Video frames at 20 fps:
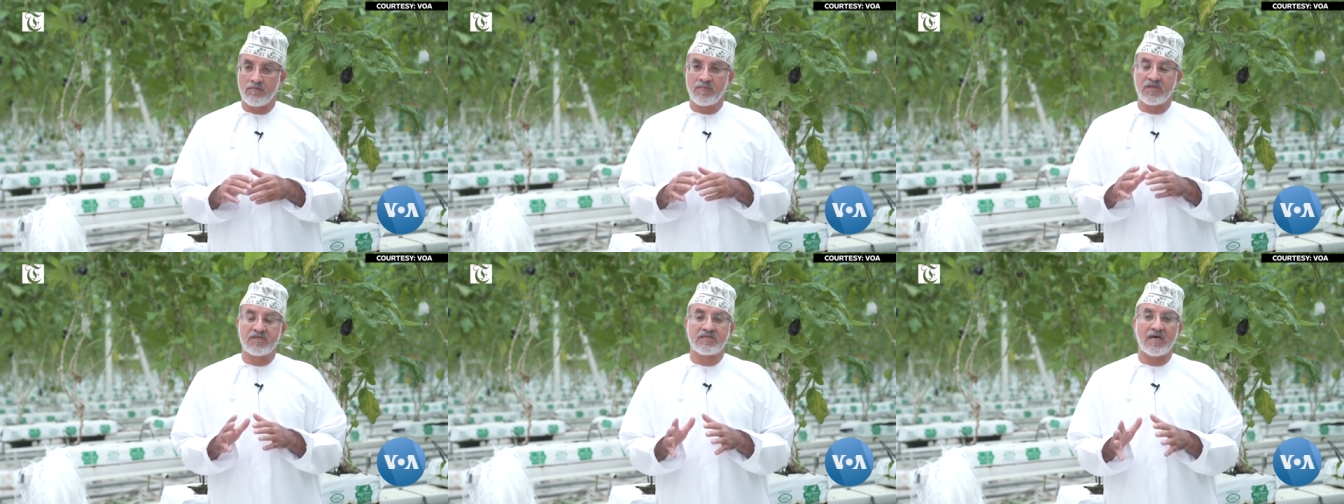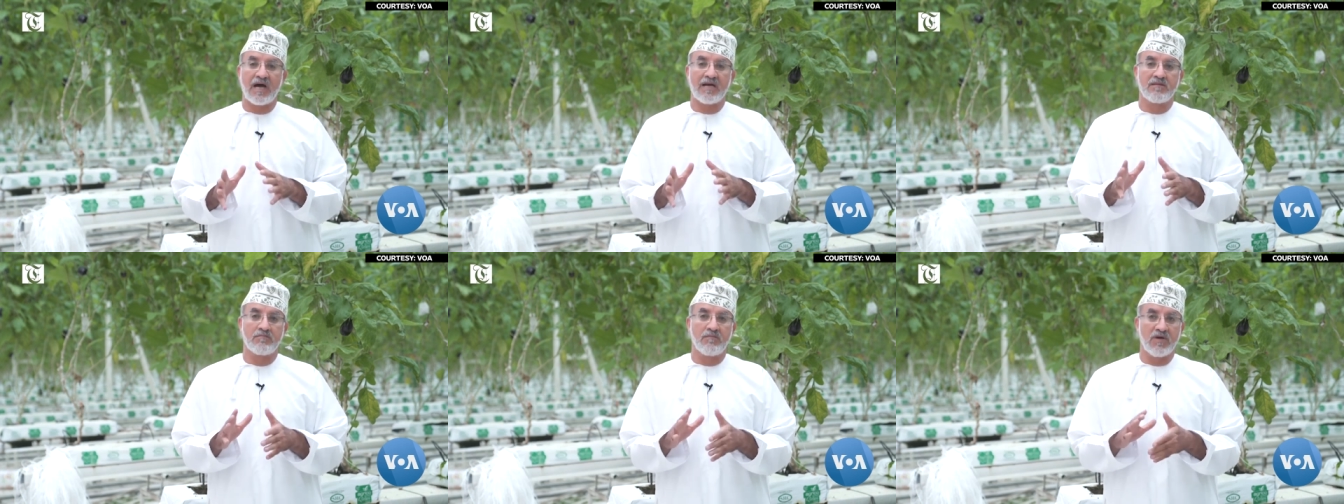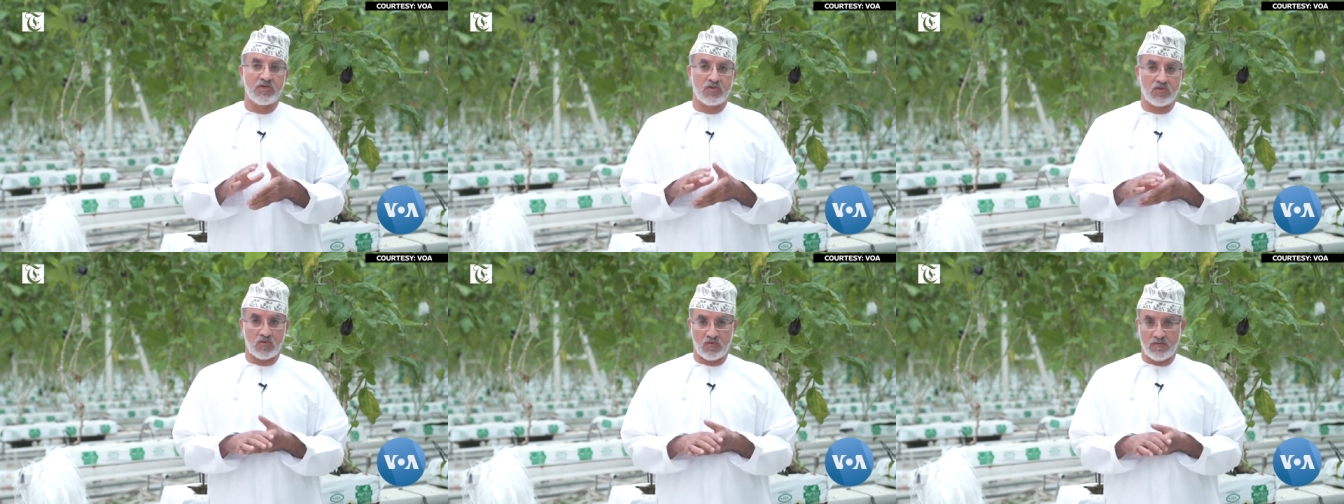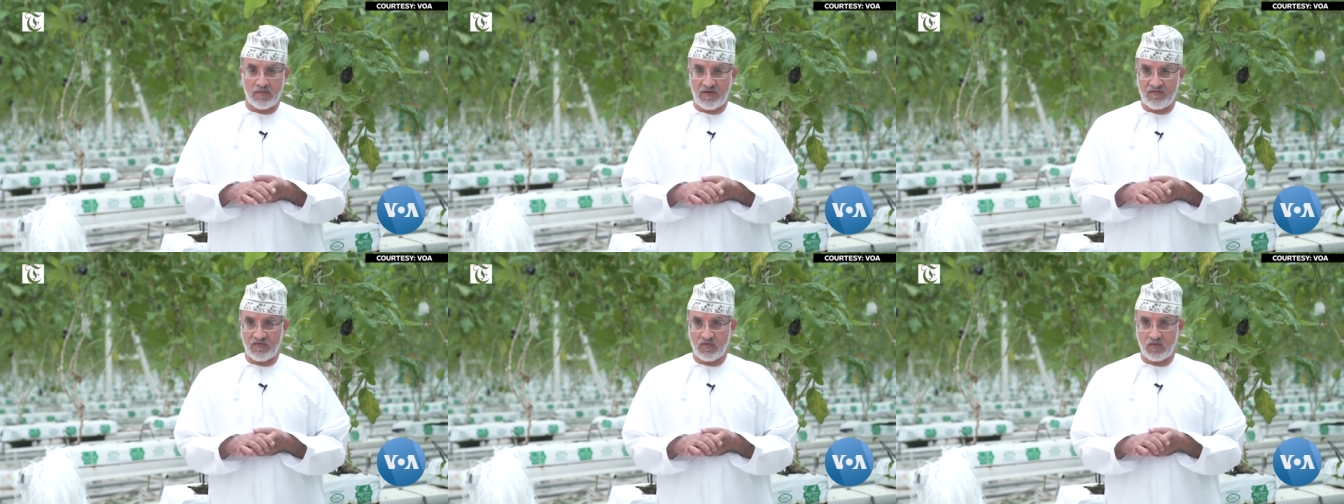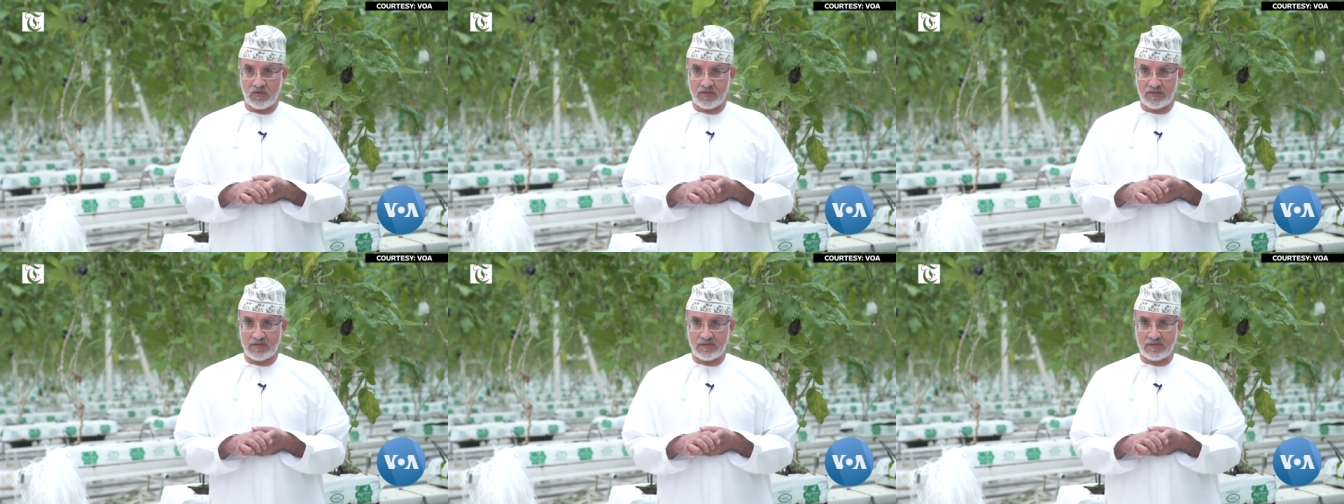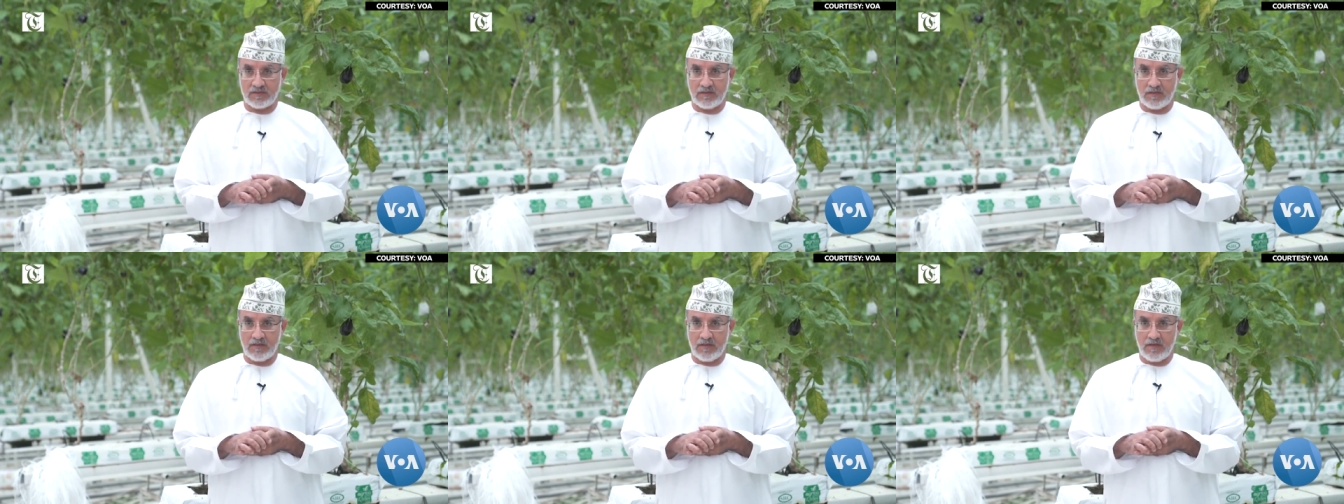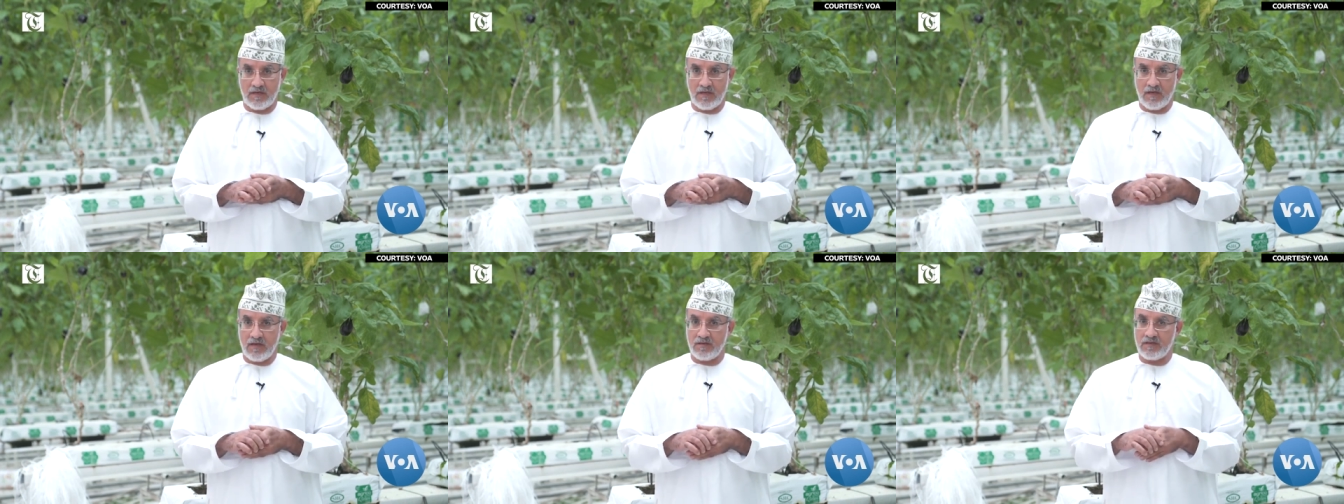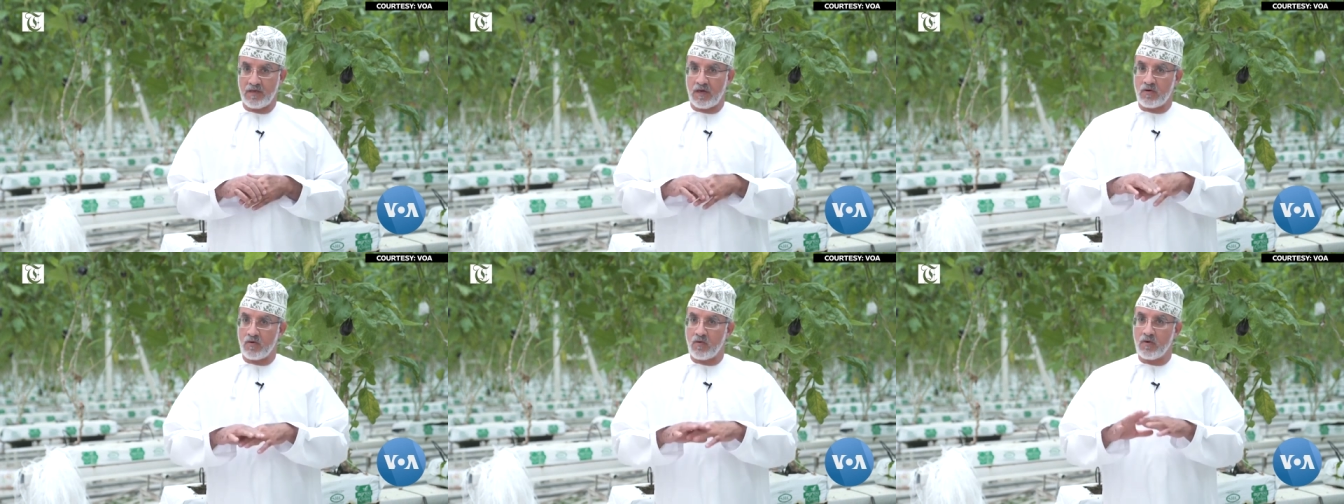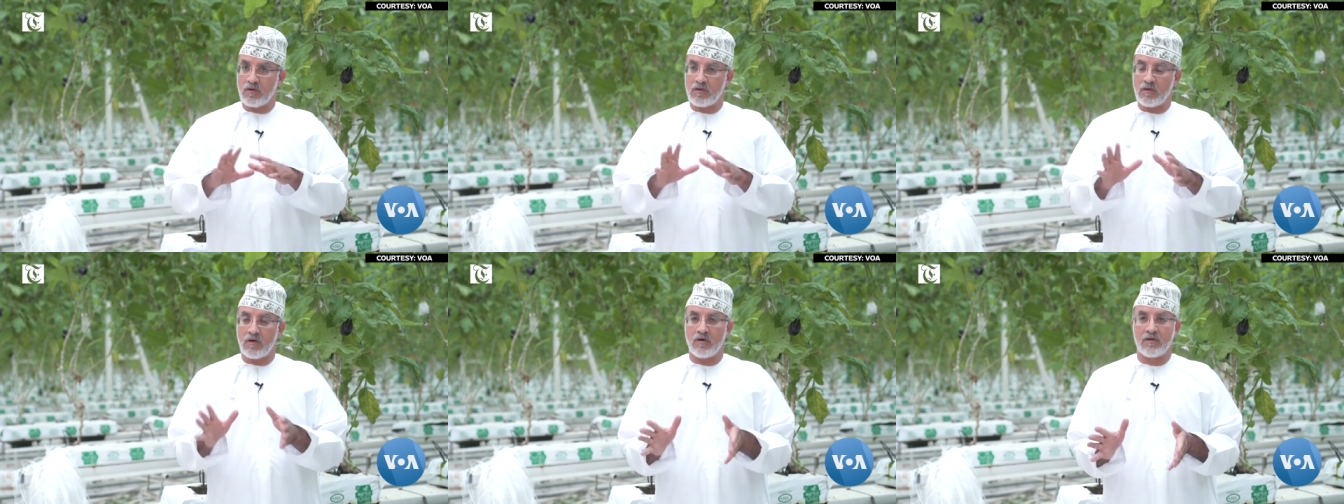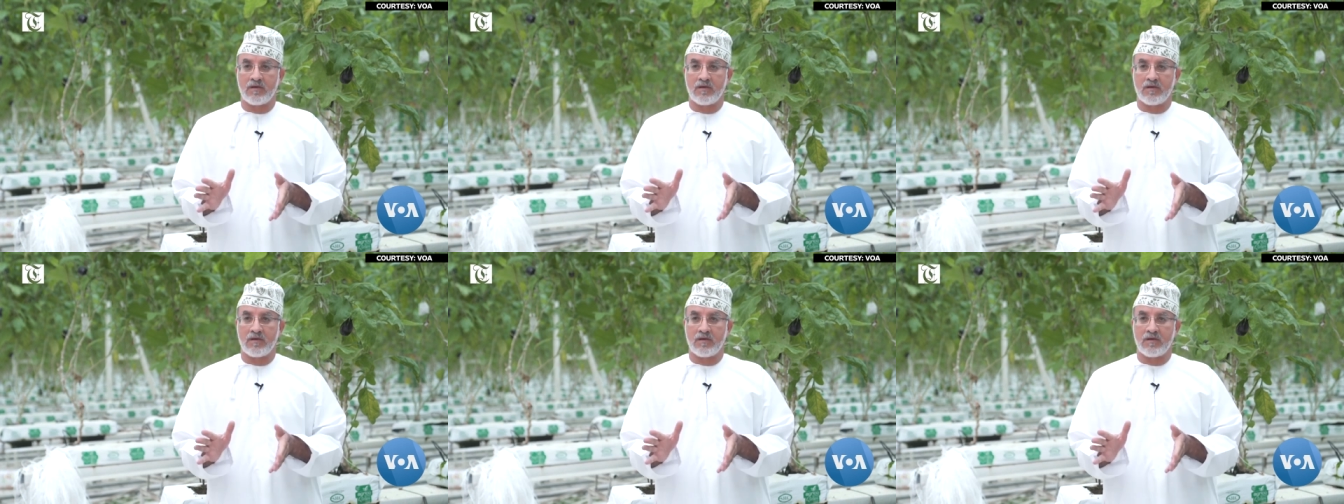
beside mushroom, of course. They're all